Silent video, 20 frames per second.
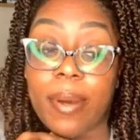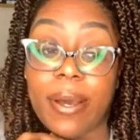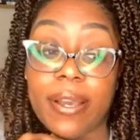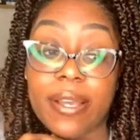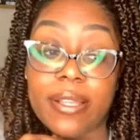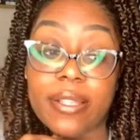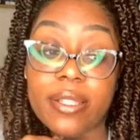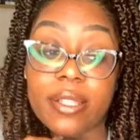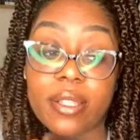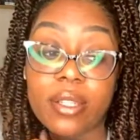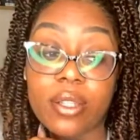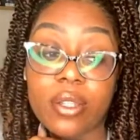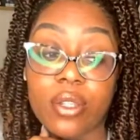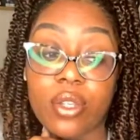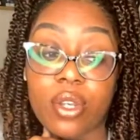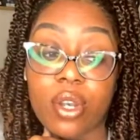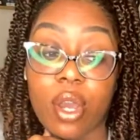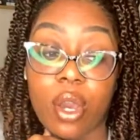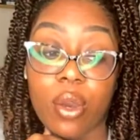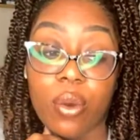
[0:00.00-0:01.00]
but
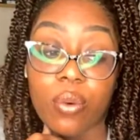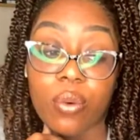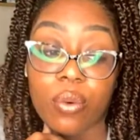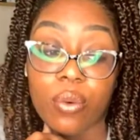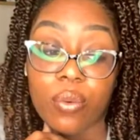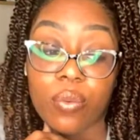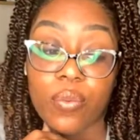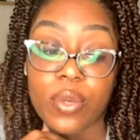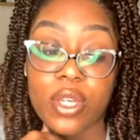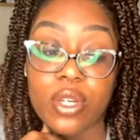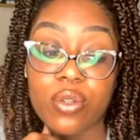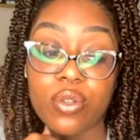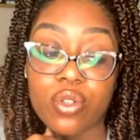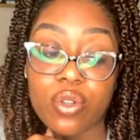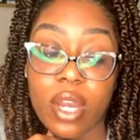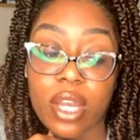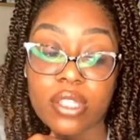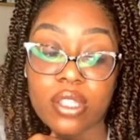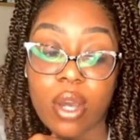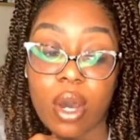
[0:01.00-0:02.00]
we do
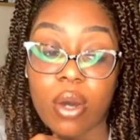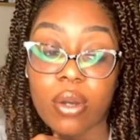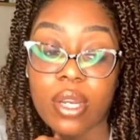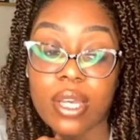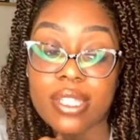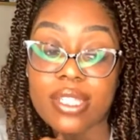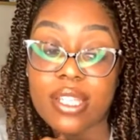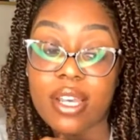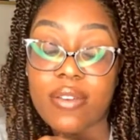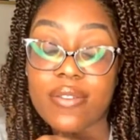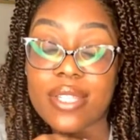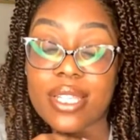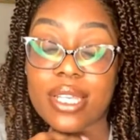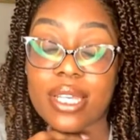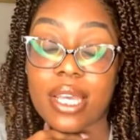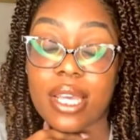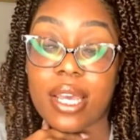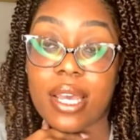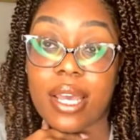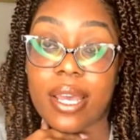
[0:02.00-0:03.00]
try to hold ourselves
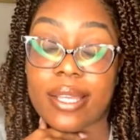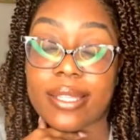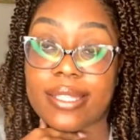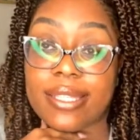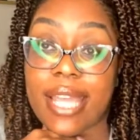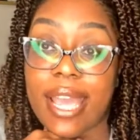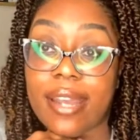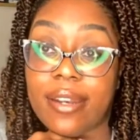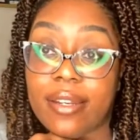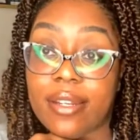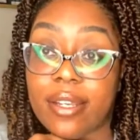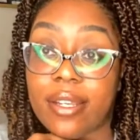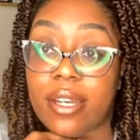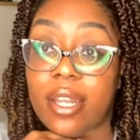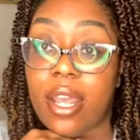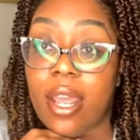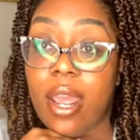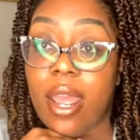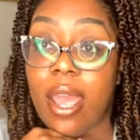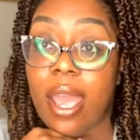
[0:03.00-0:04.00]
a standard.
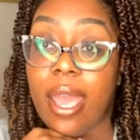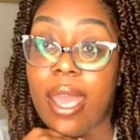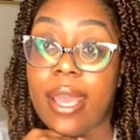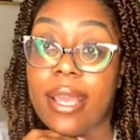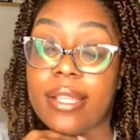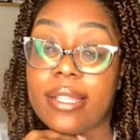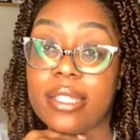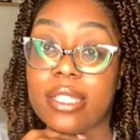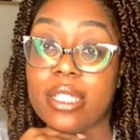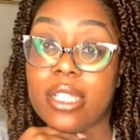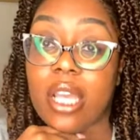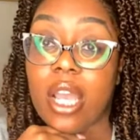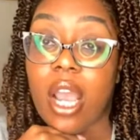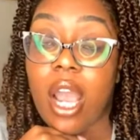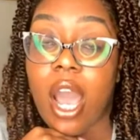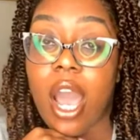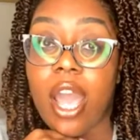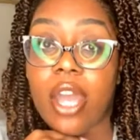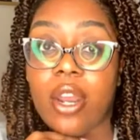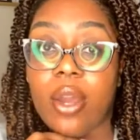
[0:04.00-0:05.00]
And
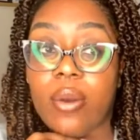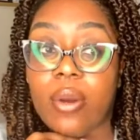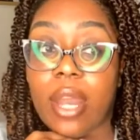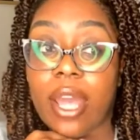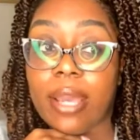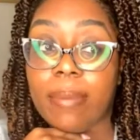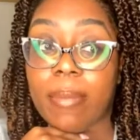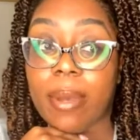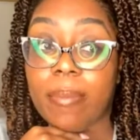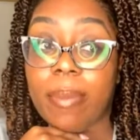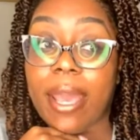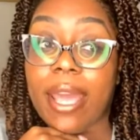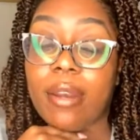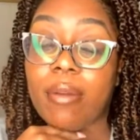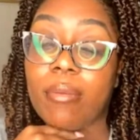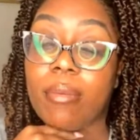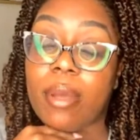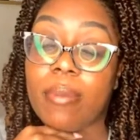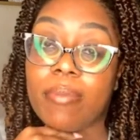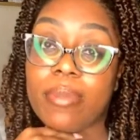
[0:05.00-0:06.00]
I don't like my
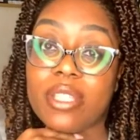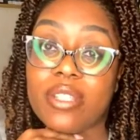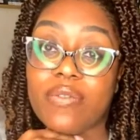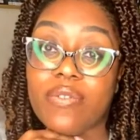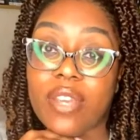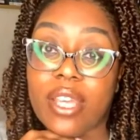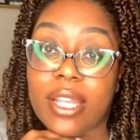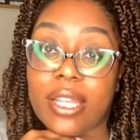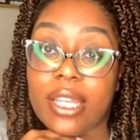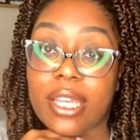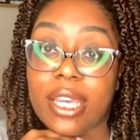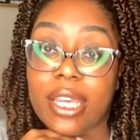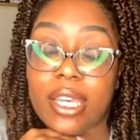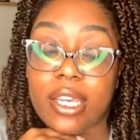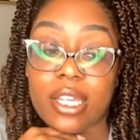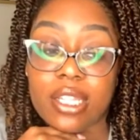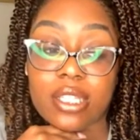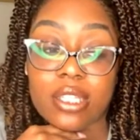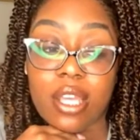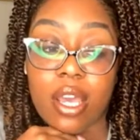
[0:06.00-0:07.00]
panel members
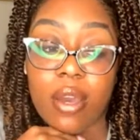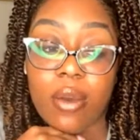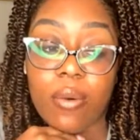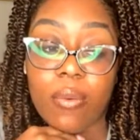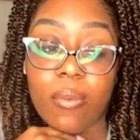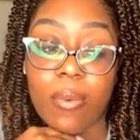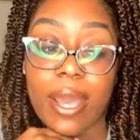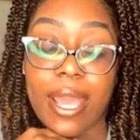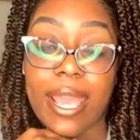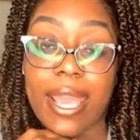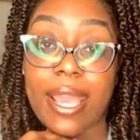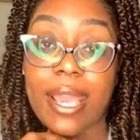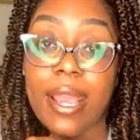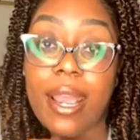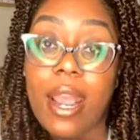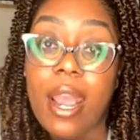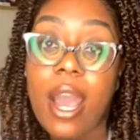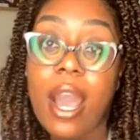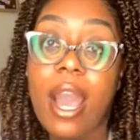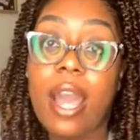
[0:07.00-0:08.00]
feeling a certain way.
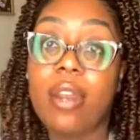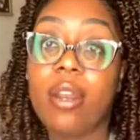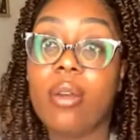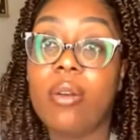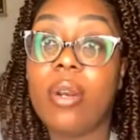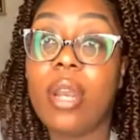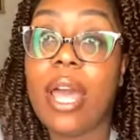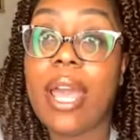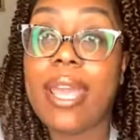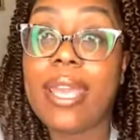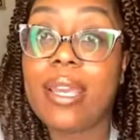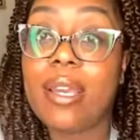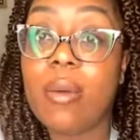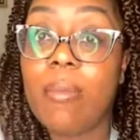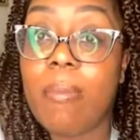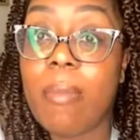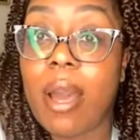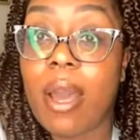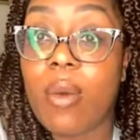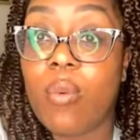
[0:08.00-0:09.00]
I don't like
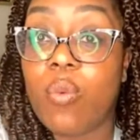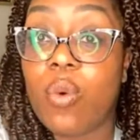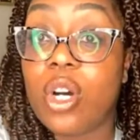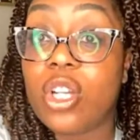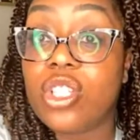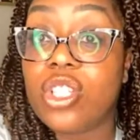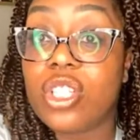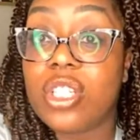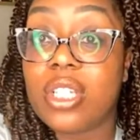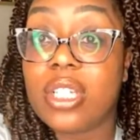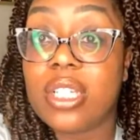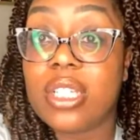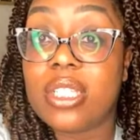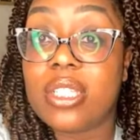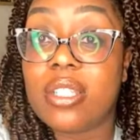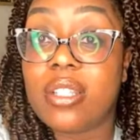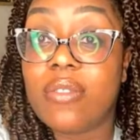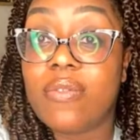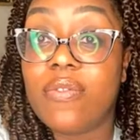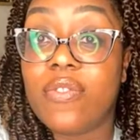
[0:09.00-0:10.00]
my watchers,
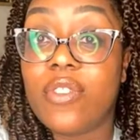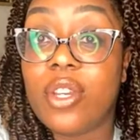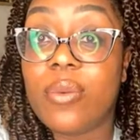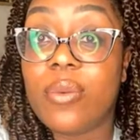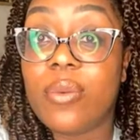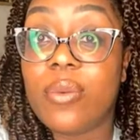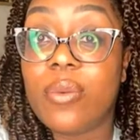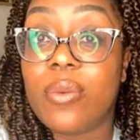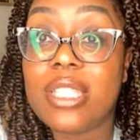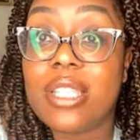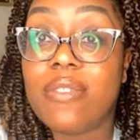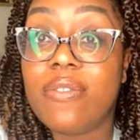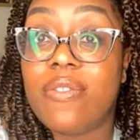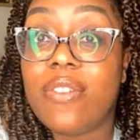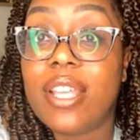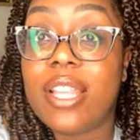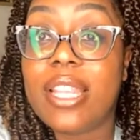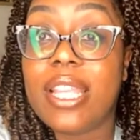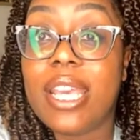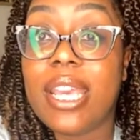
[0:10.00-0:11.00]
viewers
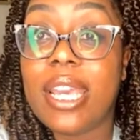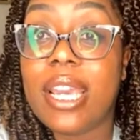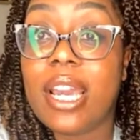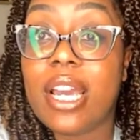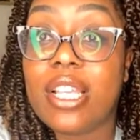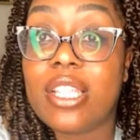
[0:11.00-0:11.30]
feeling